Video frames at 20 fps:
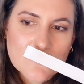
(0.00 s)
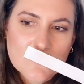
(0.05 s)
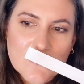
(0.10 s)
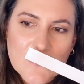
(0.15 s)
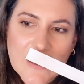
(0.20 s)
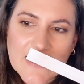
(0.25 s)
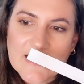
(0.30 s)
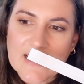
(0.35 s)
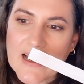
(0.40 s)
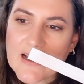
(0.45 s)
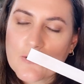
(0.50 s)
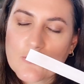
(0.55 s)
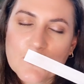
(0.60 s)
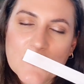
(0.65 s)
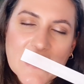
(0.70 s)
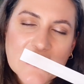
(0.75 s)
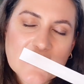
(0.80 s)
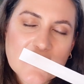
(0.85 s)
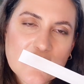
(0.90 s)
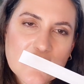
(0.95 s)
and
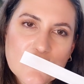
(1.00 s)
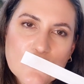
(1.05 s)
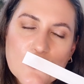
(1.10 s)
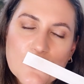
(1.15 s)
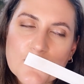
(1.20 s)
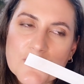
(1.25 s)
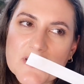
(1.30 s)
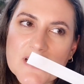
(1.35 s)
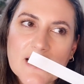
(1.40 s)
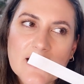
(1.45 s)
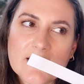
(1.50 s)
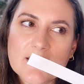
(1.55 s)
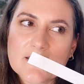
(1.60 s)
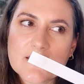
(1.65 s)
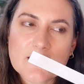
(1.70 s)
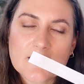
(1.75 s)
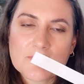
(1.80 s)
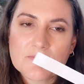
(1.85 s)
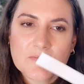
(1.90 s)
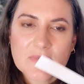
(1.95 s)
aromatic notes. And
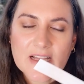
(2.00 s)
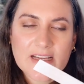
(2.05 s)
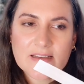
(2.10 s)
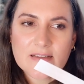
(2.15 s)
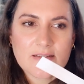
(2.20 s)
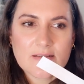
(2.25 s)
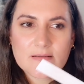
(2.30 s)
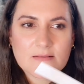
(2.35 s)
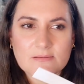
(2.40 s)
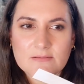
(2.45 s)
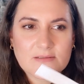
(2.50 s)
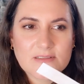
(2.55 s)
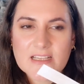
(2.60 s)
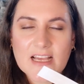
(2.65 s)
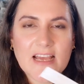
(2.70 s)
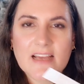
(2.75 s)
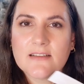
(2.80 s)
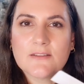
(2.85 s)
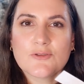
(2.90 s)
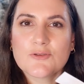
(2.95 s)
like the
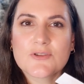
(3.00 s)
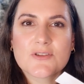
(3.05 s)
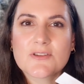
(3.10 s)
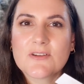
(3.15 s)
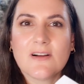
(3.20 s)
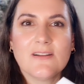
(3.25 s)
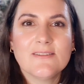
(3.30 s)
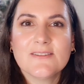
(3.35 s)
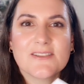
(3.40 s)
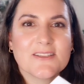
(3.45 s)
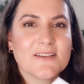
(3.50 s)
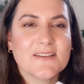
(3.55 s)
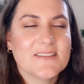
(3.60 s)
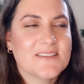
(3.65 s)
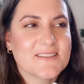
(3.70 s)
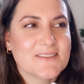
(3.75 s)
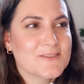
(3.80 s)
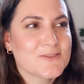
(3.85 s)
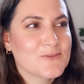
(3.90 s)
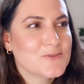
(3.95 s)
end result
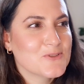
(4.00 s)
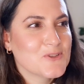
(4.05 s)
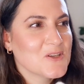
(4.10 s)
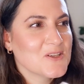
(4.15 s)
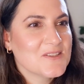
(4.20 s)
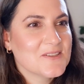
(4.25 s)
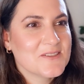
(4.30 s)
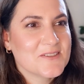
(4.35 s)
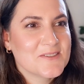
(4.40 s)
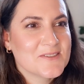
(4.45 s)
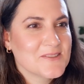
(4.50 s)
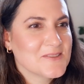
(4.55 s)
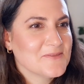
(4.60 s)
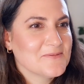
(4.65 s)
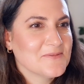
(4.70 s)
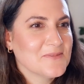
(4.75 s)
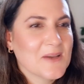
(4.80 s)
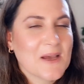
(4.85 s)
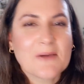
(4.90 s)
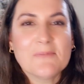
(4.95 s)
is just
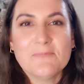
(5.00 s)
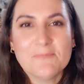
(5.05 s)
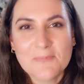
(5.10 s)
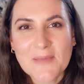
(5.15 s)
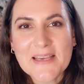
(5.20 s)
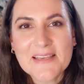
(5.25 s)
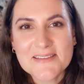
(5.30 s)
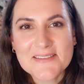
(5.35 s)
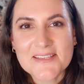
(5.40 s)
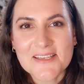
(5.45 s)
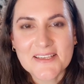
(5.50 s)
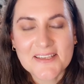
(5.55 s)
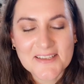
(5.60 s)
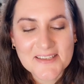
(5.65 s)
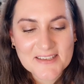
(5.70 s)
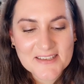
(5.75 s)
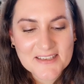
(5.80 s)
amazing.